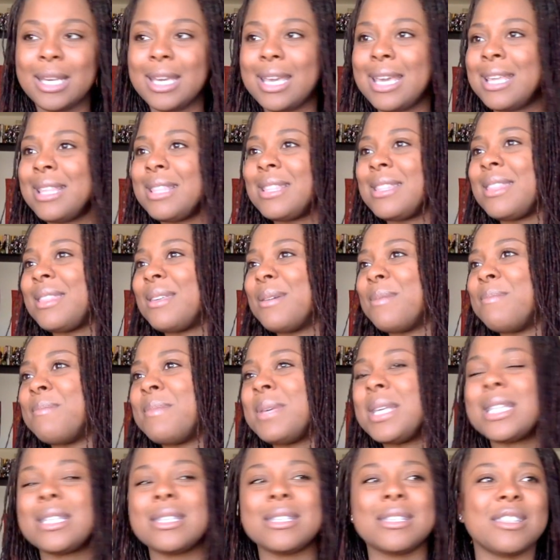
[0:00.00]
In the
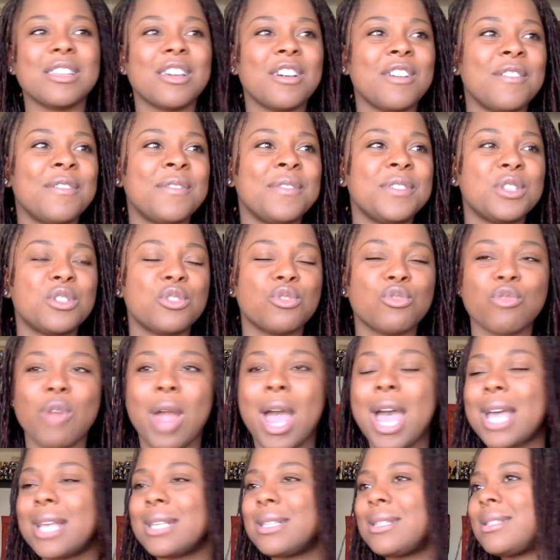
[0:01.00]
midst of
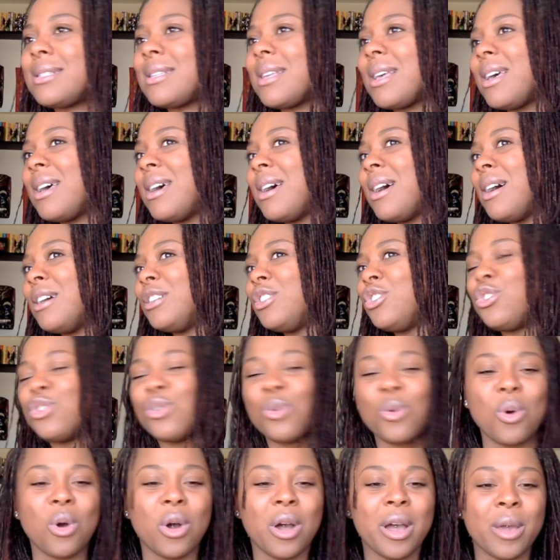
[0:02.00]
stress,
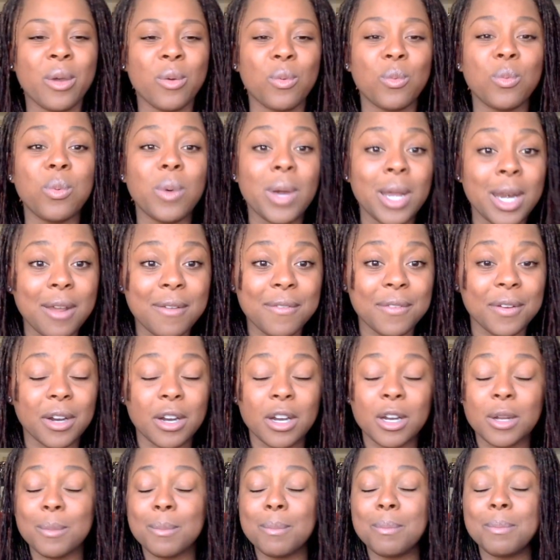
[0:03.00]
joy,
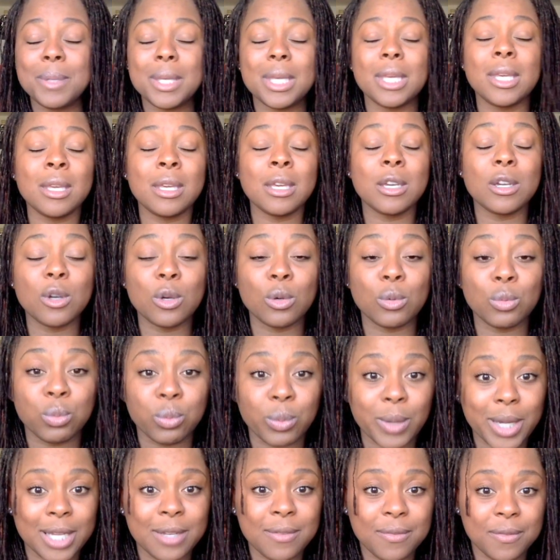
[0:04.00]
whatever, be
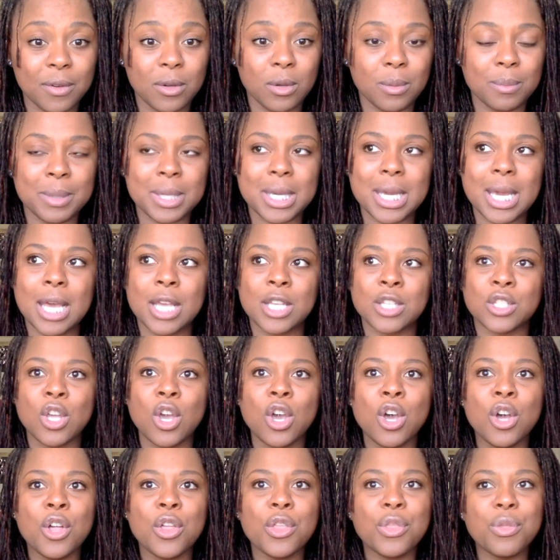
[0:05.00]
grateful, because
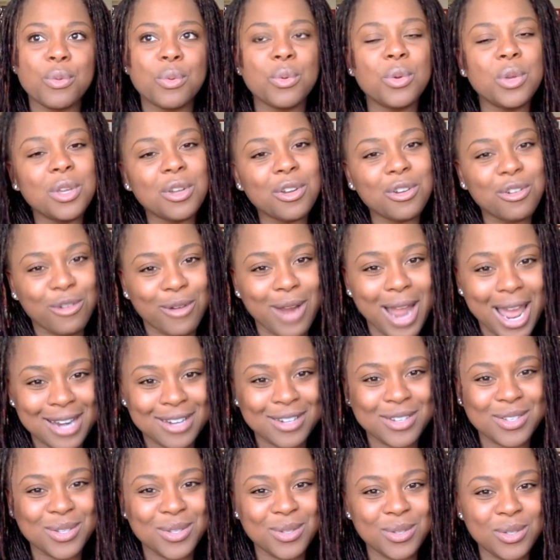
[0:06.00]
through your
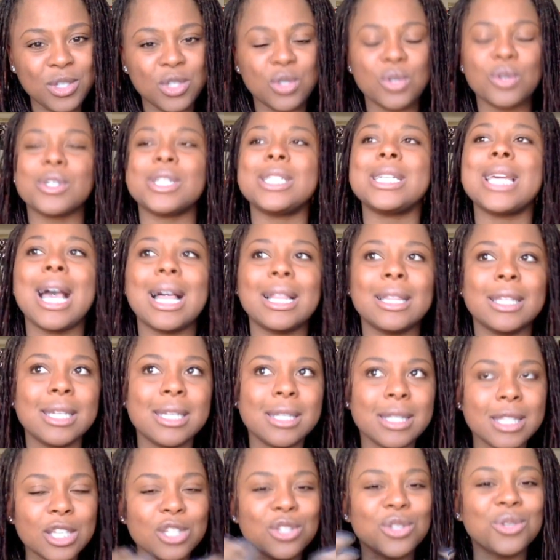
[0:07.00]
gratitude, you're
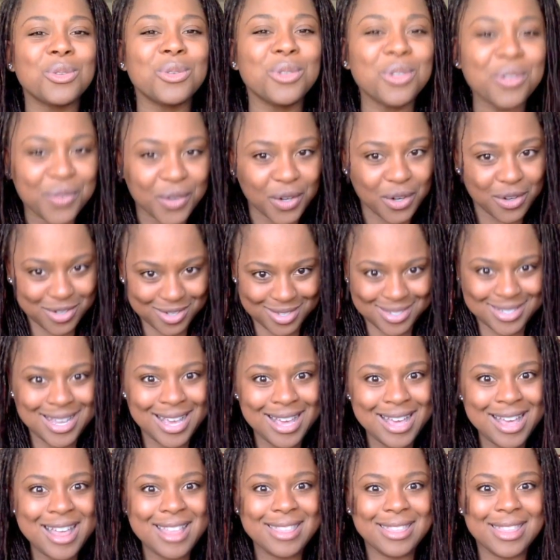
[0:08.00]
telling the universe
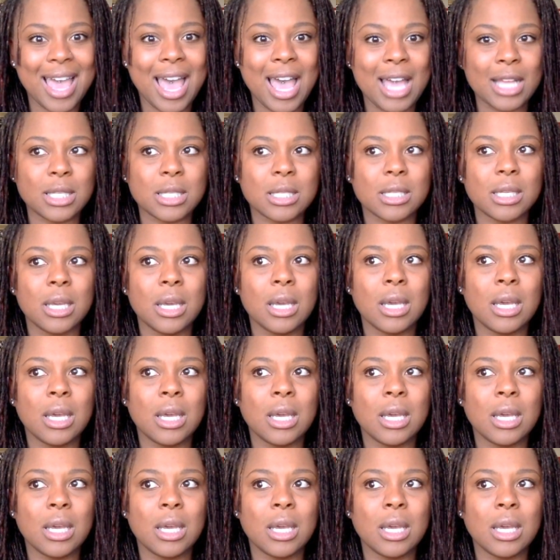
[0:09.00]
that